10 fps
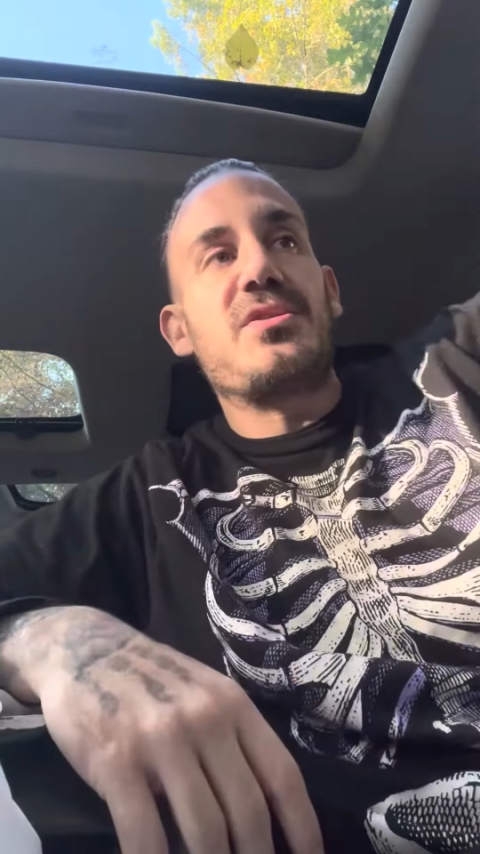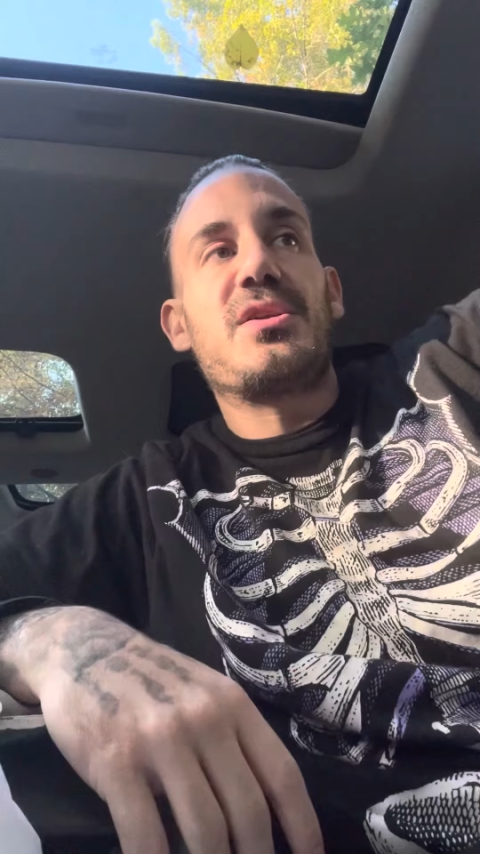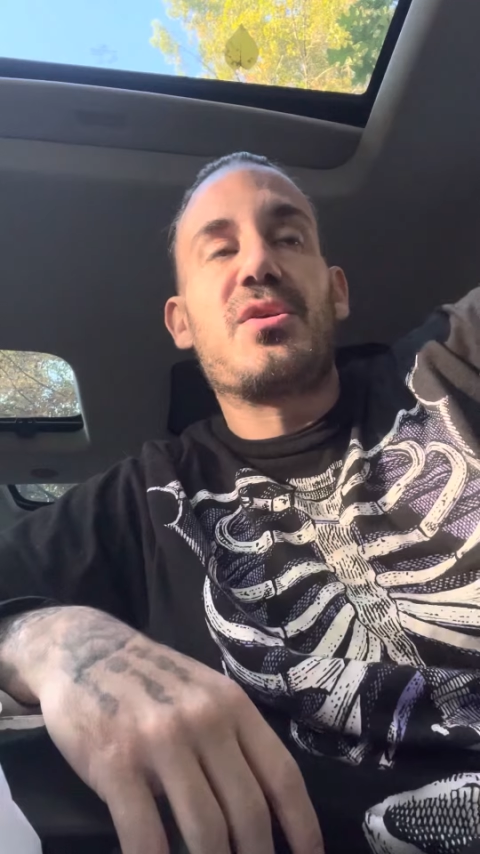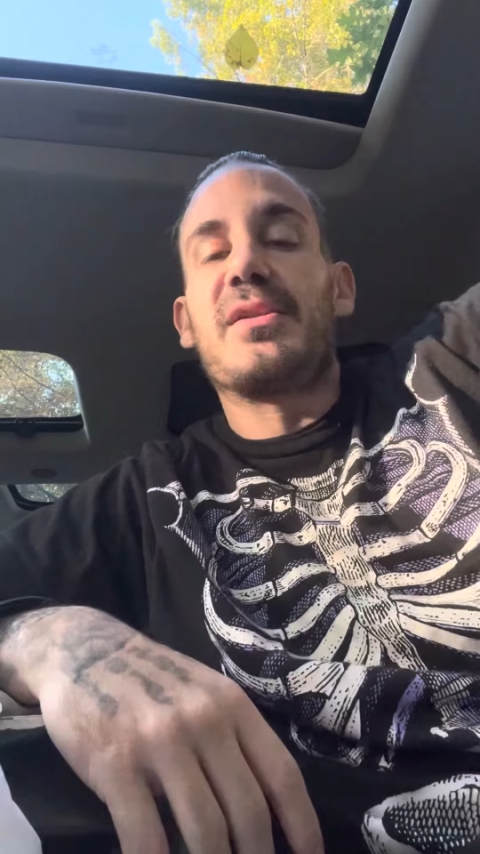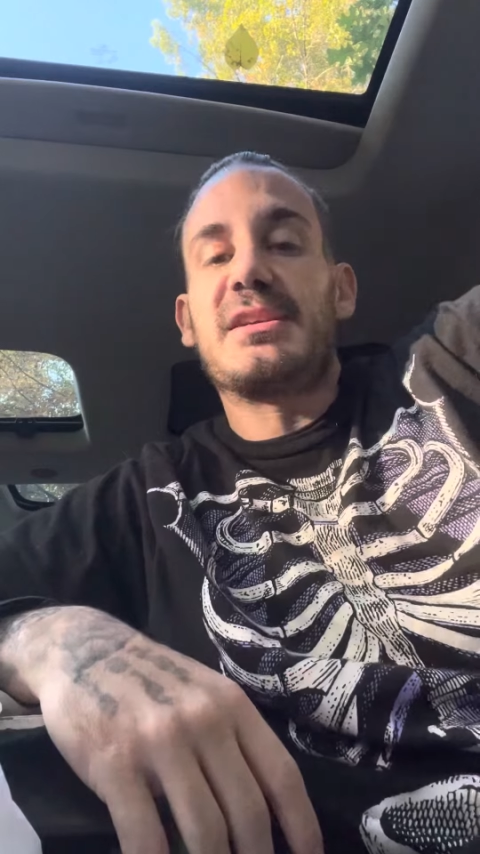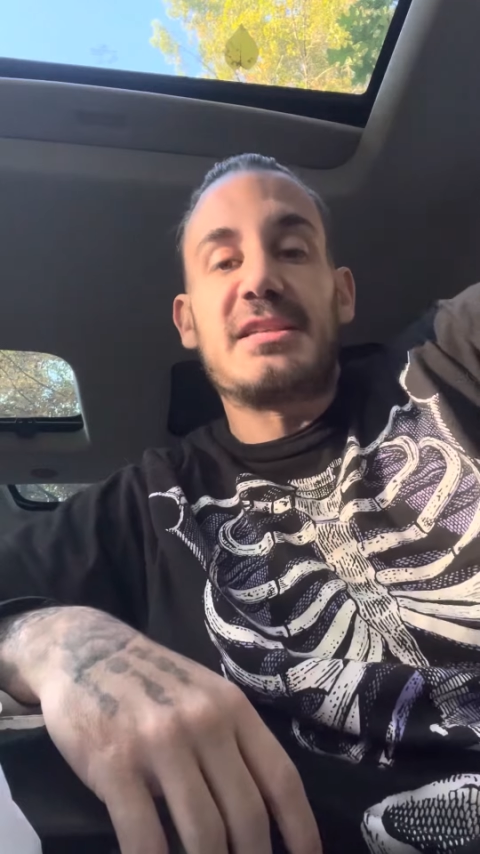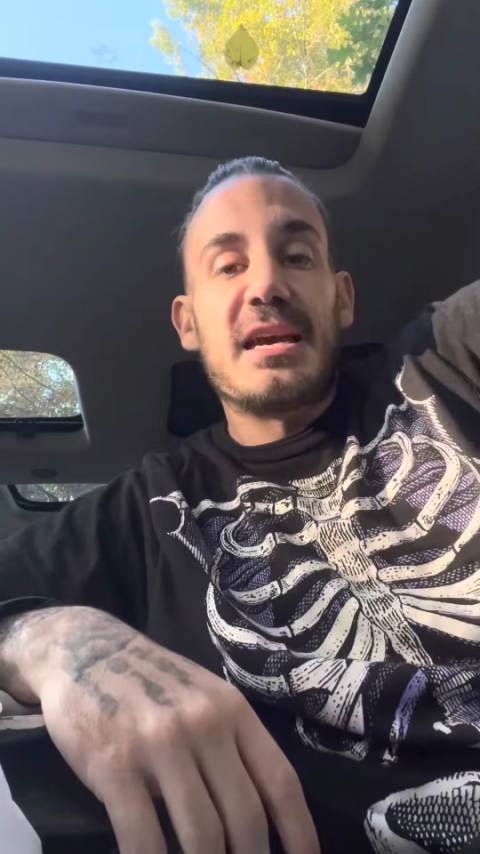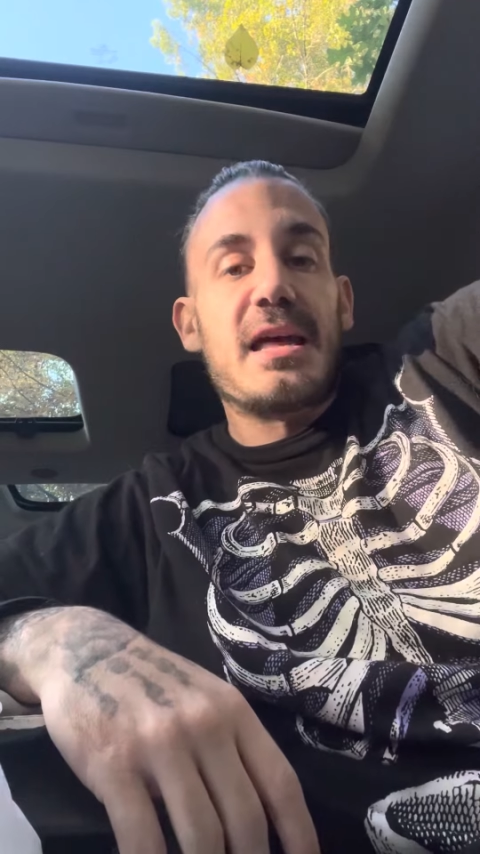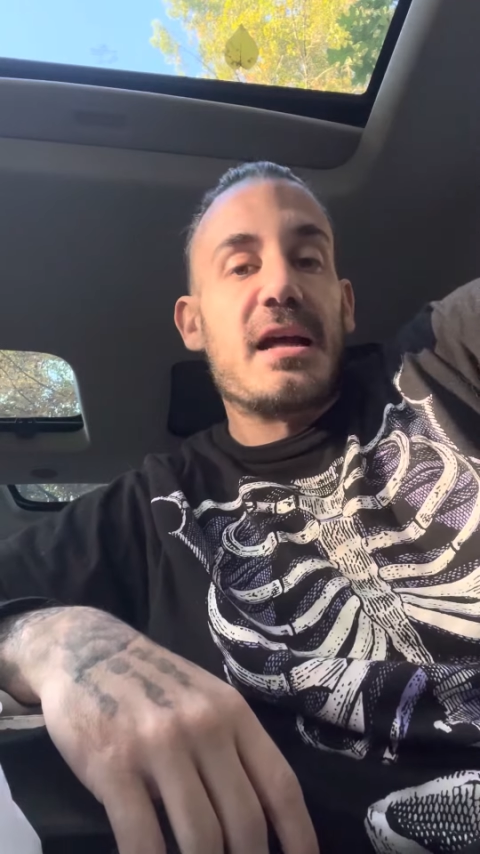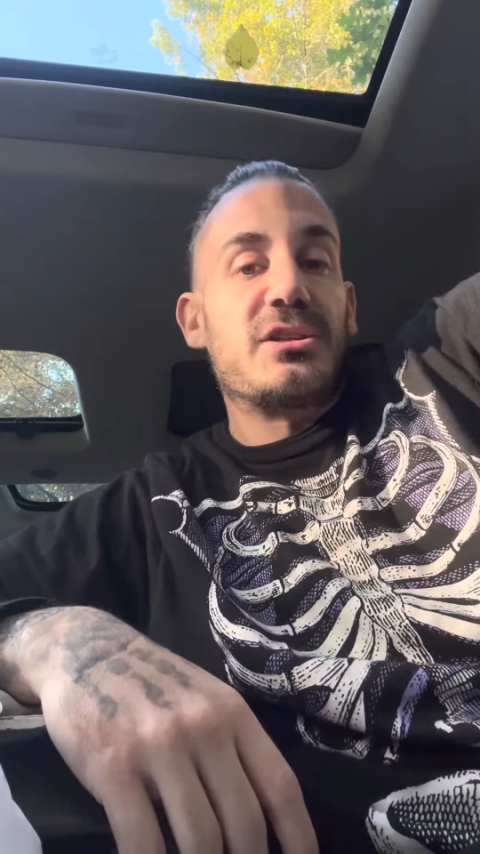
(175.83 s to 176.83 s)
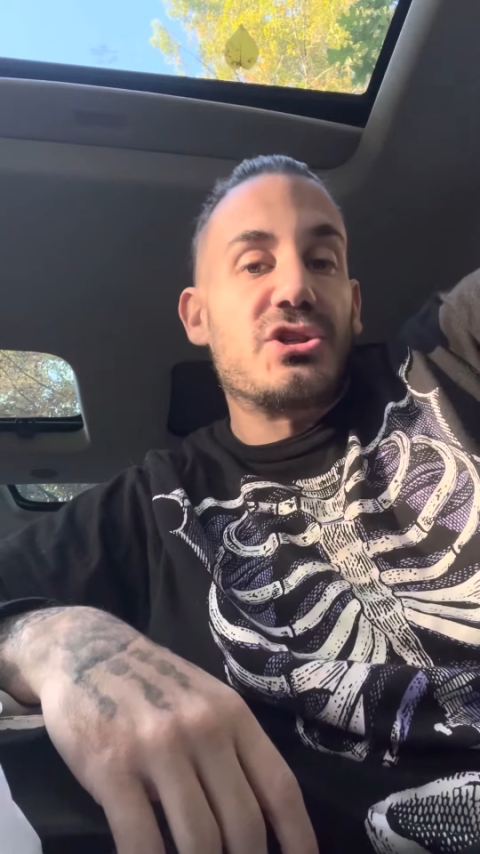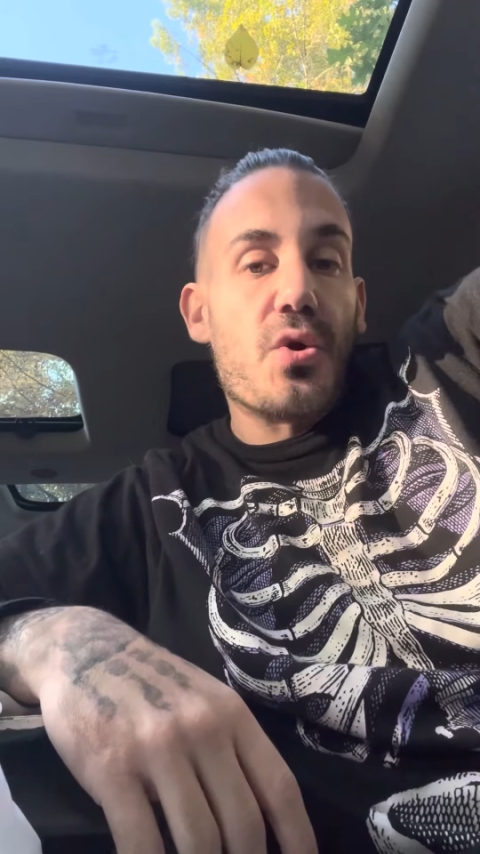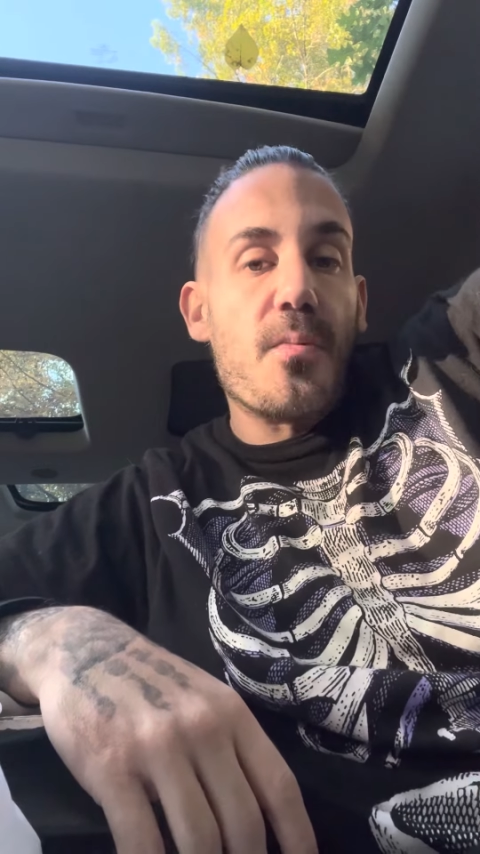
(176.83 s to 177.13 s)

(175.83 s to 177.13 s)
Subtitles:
You can only say that so